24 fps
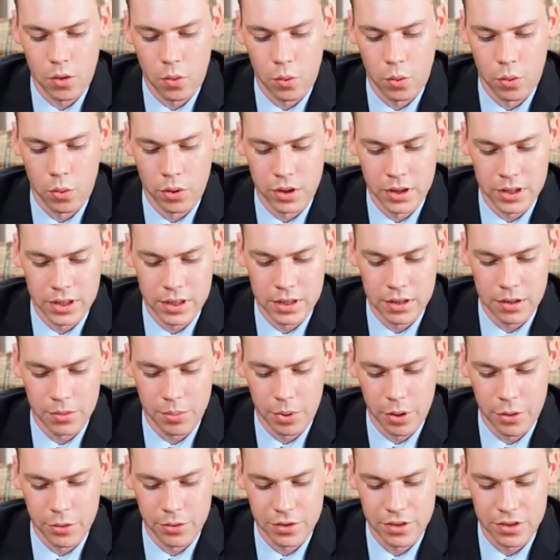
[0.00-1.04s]
On the
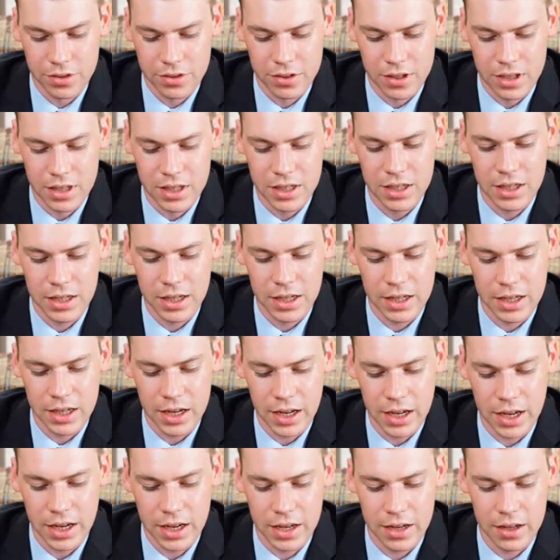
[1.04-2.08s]
opposing side, it
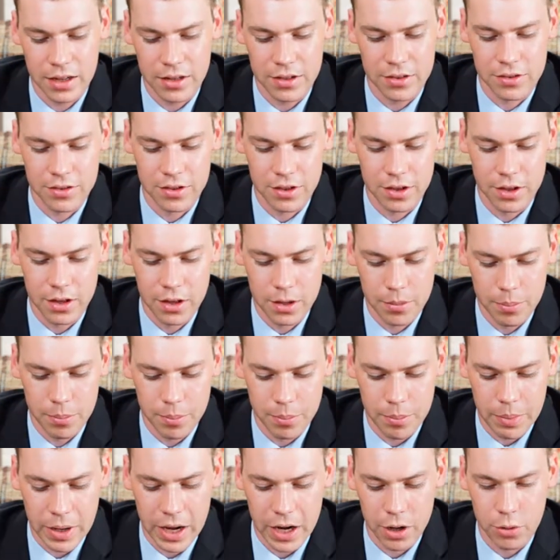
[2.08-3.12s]
has
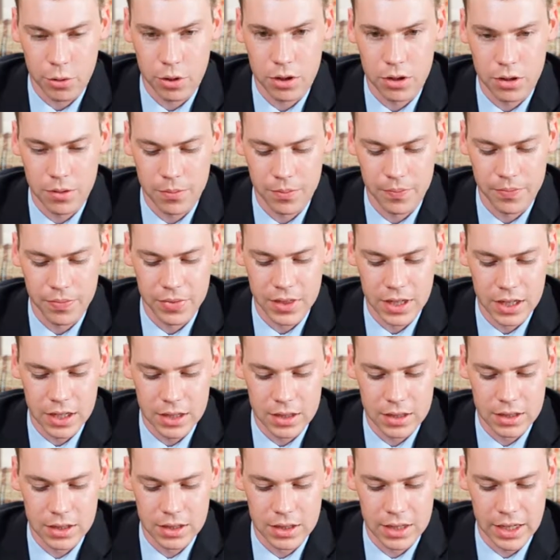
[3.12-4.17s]
power,
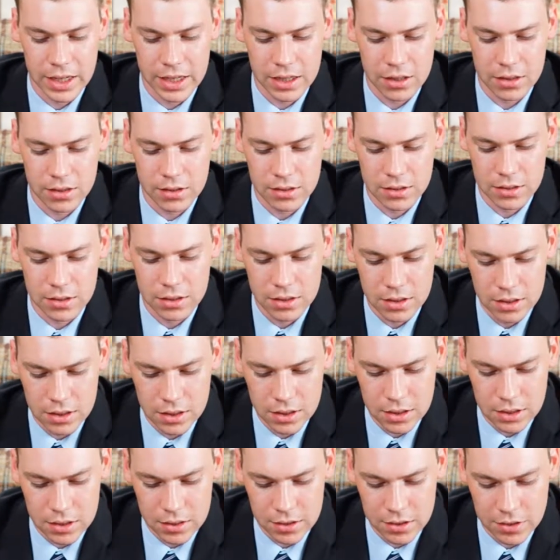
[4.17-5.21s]
data,
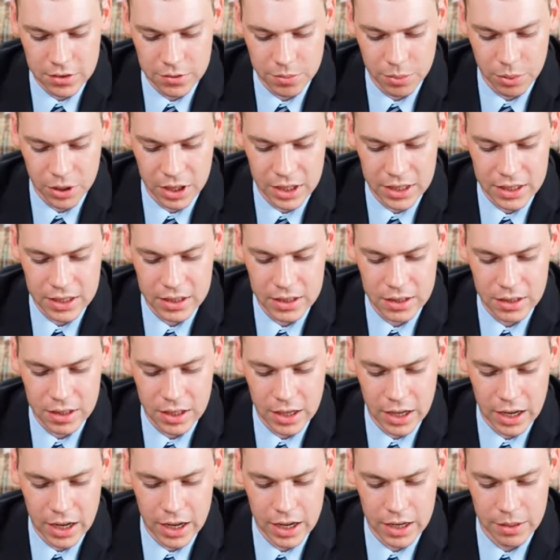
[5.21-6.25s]
display,
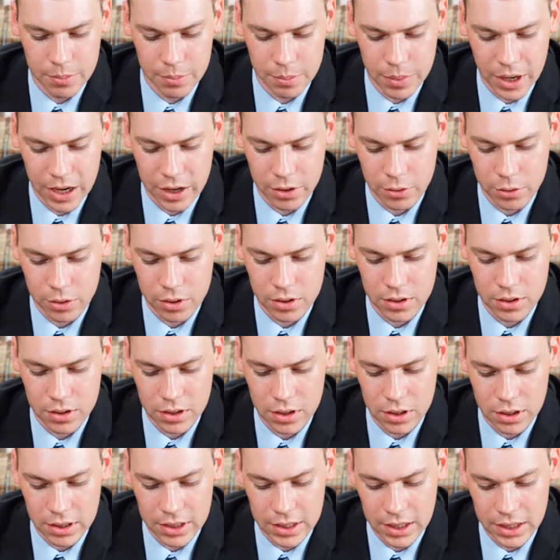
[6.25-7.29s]
and power.
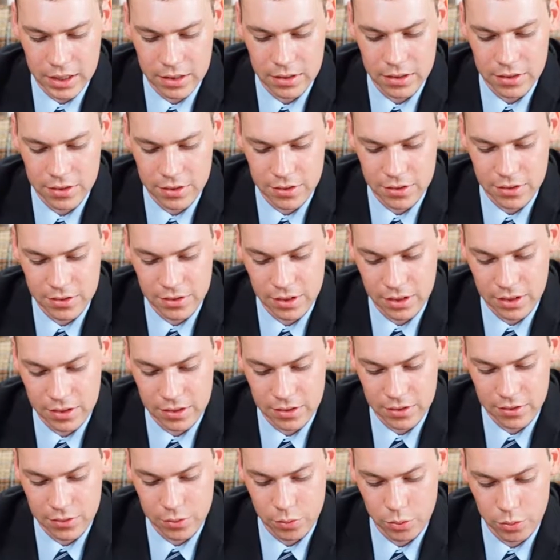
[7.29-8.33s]
Again, this
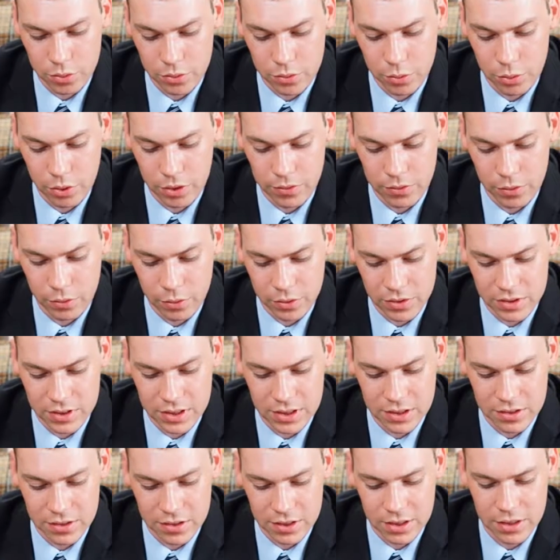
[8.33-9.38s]
says 12 volts
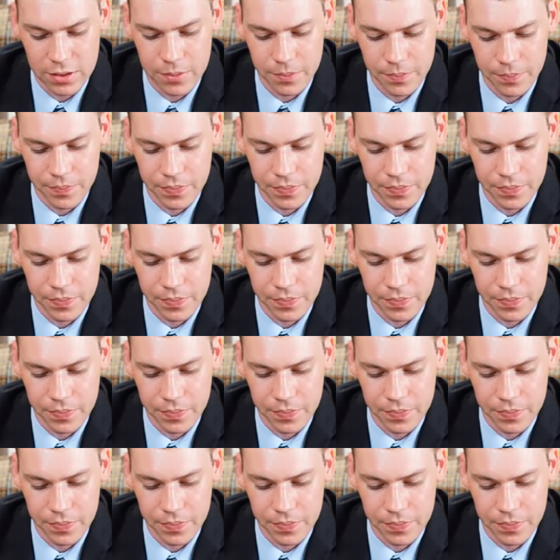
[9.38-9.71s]
DC.